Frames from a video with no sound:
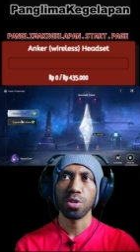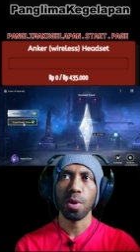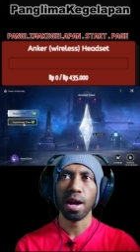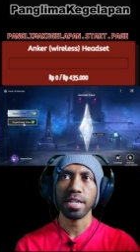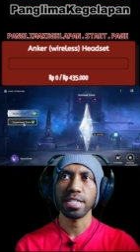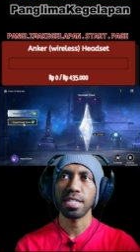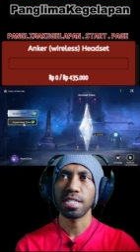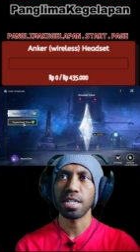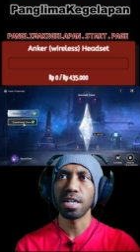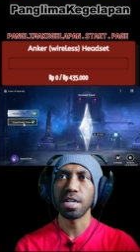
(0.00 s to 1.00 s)
you are
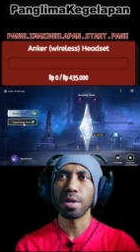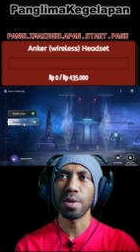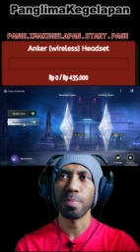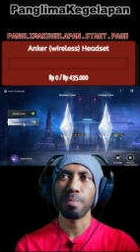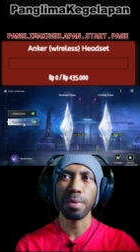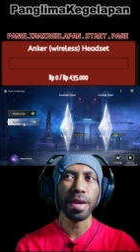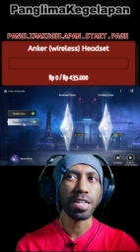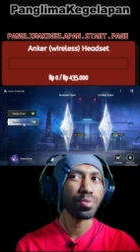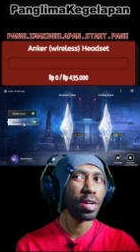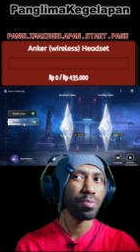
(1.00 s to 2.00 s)
in uh, maybe
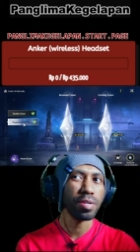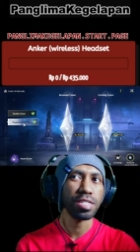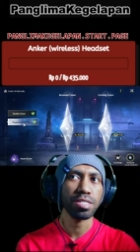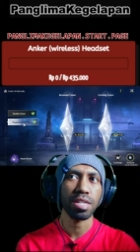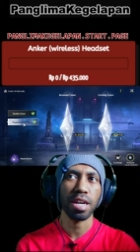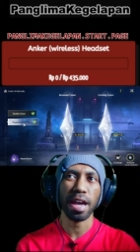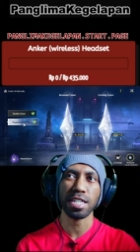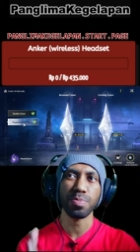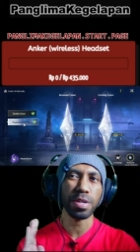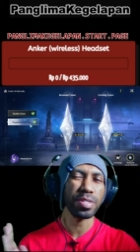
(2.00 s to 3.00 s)
experiment
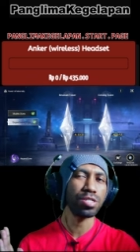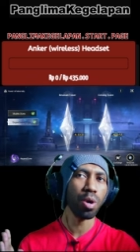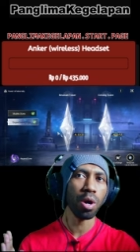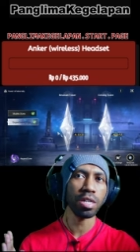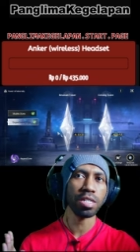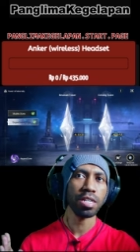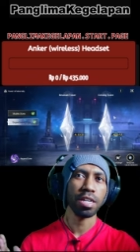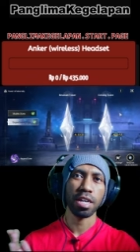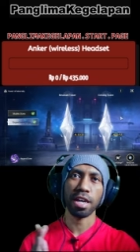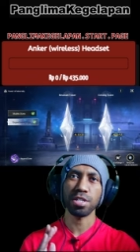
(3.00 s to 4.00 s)
experiment zone,
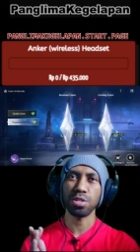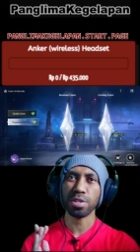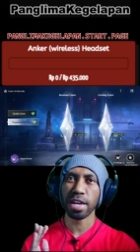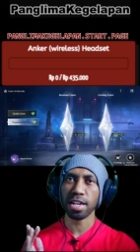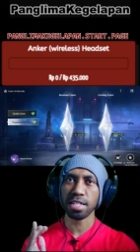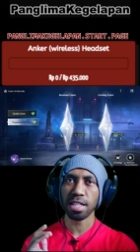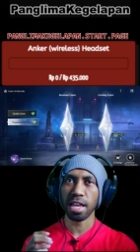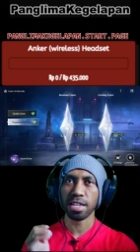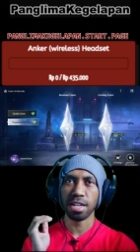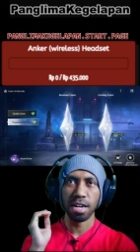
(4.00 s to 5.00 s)
and you cannot
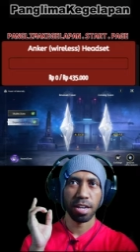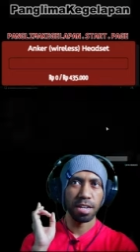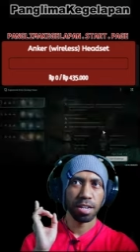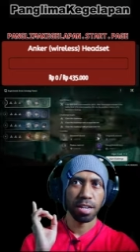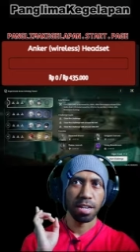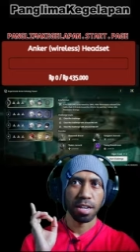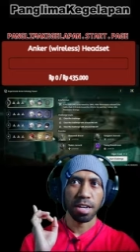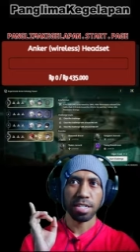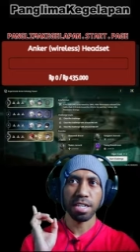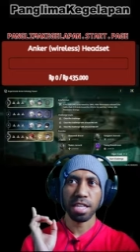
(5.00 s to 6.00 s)
like
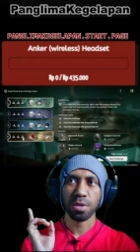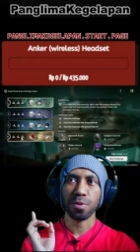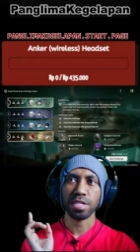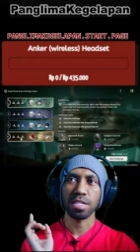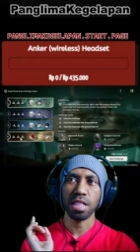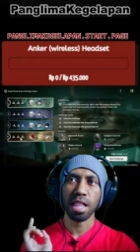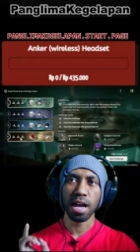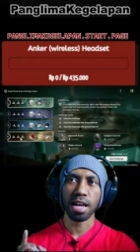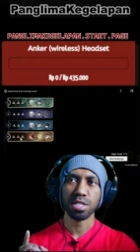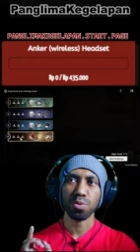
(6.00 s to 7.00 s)
dealing with the
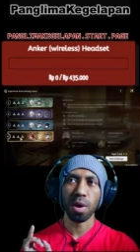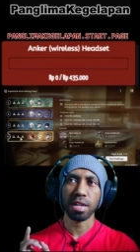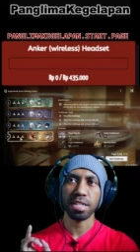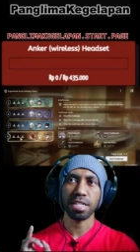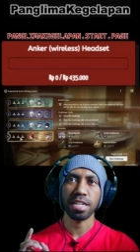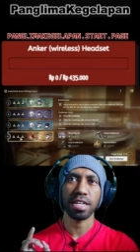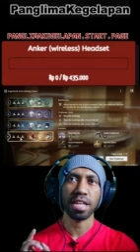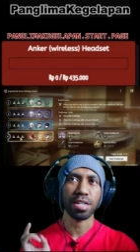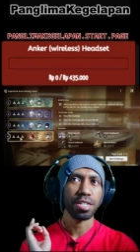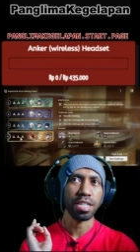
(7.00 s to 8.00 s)
last one in here,
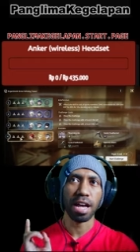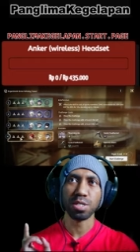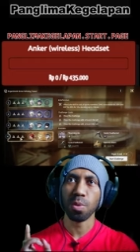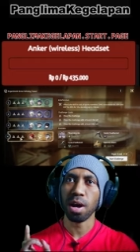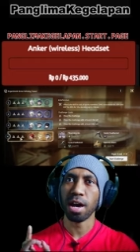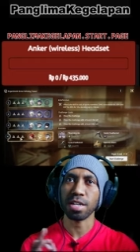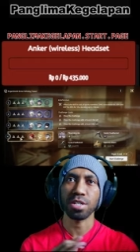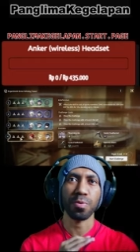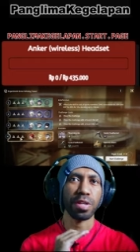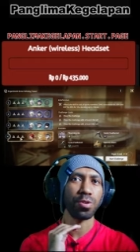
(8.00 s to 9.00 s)
like last
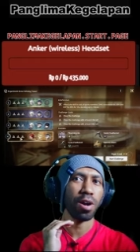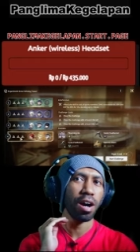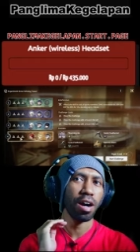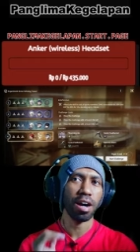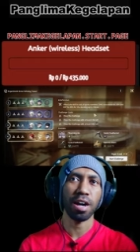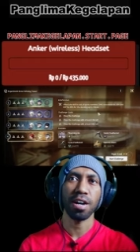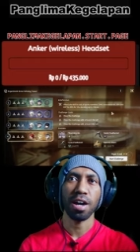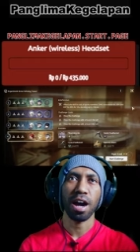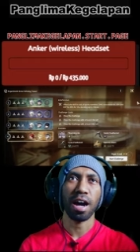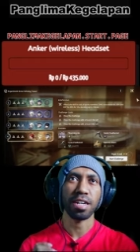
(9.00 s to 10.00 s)
one when you
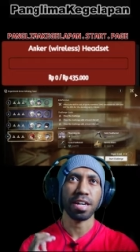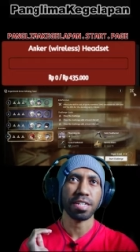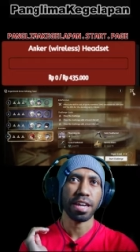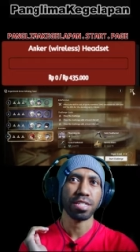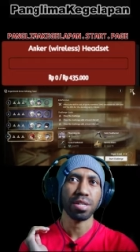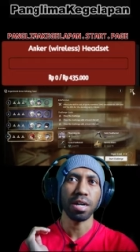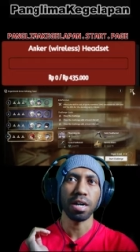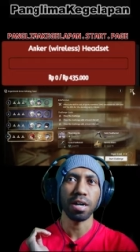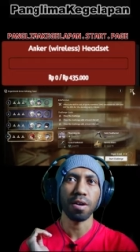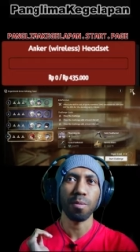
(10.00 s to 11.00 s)
are against
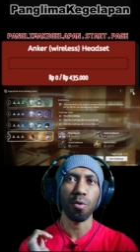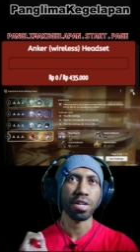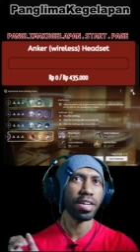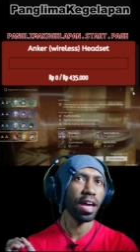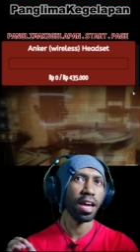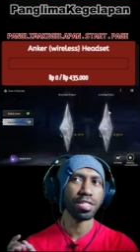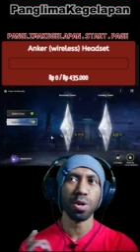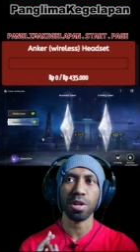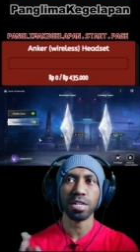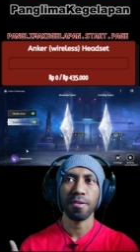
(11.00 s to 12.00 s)
a Mourning Aix
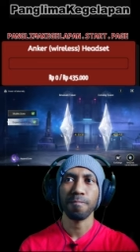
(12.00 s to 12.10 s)
or